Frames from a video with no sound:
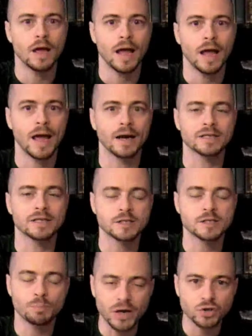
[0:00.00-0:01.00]
And
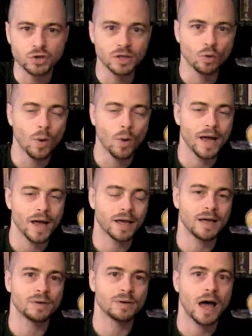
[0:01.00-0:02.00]
especially the way it
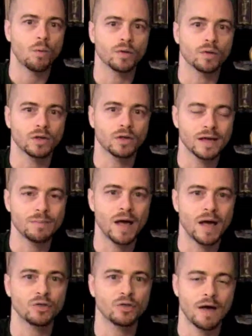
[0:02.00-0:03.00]
came down with Clay
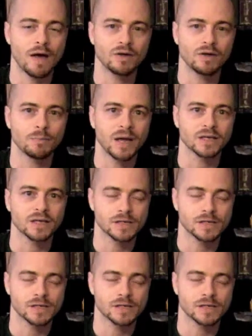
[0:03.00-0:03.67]
Matthews having to make a